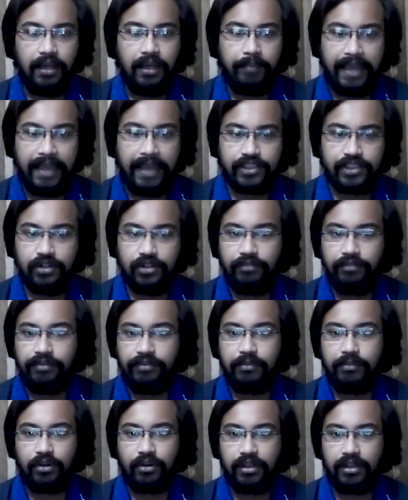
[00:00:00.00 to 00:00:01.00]

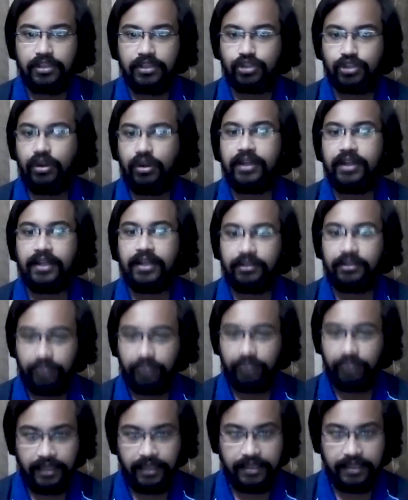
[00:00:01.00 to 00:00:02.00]
patellofemoral joint
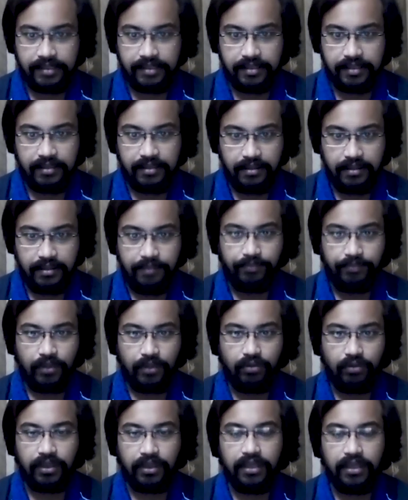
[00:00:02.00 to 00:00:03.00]
arthritis.
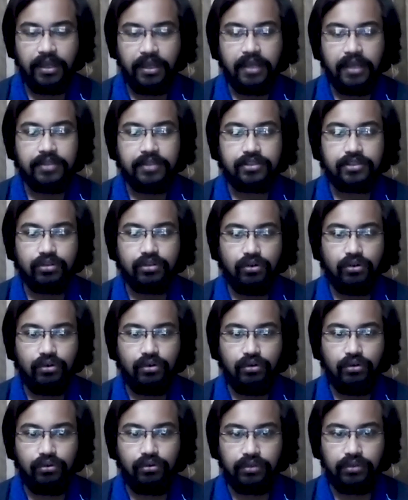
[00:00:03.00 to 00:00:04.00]
Okay,
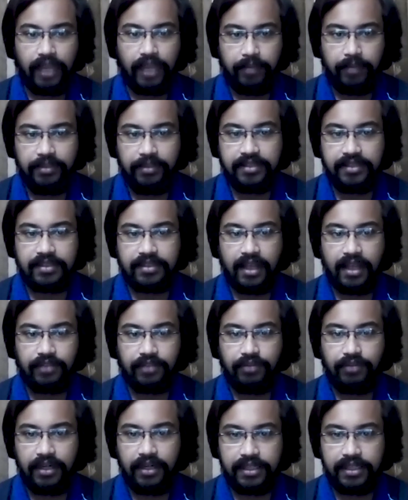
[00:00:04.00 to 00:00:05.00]
so that means the
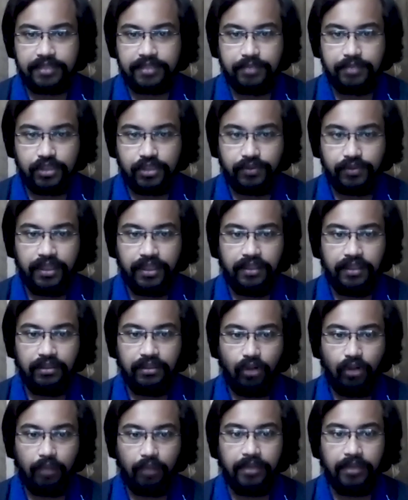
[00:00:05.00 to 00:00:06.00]
arthritis between.
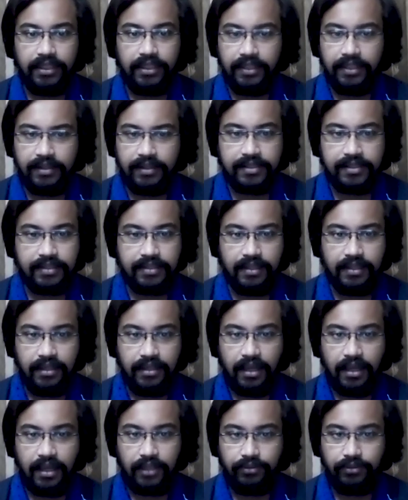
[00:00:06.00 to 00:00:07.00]
Normally there is
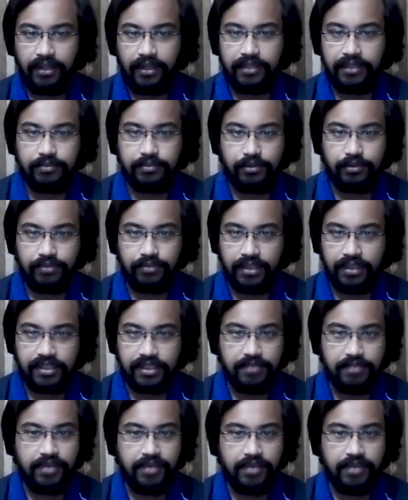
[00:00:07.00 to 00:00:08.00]
a arthritis between the
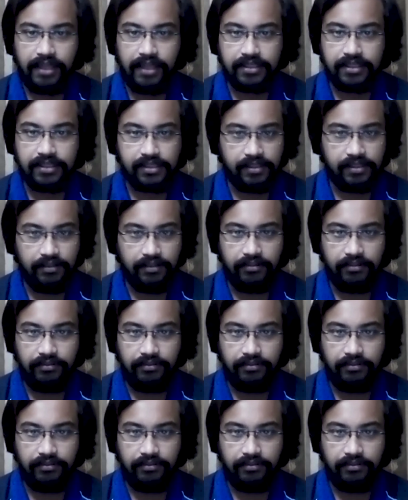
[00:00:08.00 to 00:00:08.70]
tibia and the